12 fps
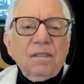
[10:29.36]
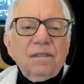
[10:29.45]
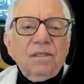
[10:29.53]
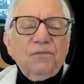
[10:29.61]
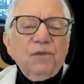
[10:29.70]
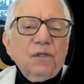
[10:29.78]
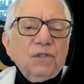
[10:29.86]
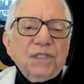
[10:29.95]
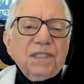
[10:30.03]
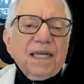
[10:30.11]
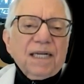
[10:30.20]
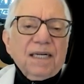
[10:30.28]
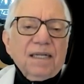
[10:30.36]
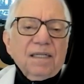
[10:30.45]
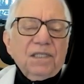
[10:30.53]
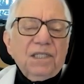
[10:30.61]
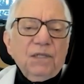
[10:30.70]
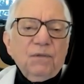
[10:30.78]
diffusion
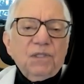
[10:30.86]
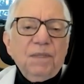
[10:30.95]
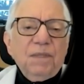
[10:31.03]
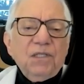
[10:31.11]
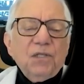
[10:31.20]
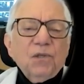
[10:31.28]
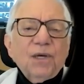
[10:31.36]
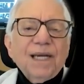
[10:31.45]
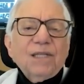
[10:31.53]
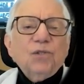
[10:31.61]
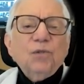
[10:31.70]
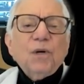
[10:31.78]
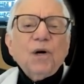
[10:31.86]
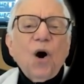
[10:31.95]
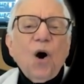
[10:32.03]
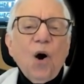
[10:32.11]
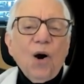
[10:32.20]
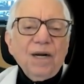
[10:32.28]
technology, which means you look at tumor
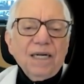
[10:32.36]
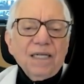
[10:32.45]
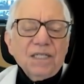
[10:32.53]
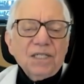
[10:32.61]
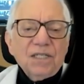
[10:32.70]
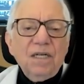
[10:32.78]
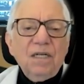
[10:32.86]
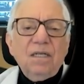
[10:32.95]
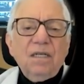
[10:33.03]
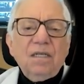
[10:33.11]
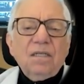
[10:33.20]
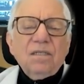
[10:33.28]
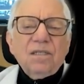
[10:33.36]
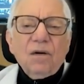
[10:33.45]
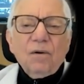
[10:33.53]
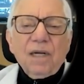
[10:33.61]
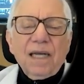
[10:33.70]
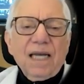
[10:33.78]
hardness.
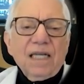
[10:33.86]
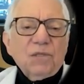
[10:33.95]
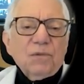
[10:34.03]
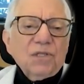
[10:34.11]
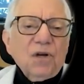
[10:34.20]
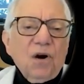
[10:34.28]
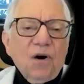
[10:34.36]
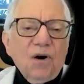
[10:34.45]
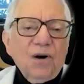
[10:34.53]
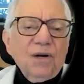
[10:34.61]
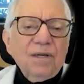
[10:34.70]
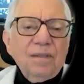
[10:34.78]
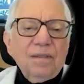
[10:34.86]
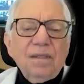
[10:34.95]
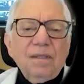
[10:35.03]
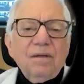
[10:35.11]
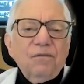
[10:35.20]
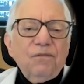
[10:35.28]
So cancer is hard,
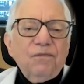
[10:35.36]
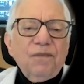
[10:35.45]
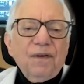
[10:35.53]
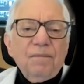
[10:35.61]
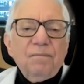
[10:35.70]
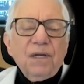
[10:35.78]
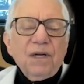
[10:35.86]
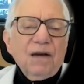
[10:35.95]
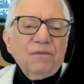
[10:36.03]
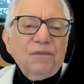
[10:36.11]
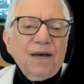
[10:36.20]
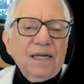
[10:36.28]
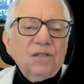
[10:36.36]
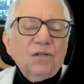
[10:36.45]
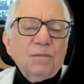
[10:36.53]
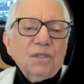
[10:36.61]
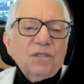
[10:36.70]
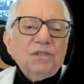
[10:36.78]
benign fatty
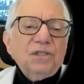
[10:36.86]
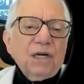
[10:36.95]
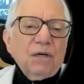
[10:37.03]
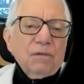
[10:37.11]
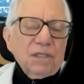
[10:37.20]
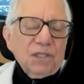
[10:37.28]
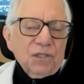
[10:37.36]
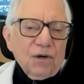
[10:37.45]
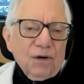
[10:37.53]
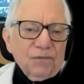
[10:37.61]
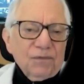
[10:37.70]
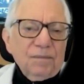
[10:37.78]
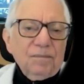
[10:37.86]
tumors are generally soft.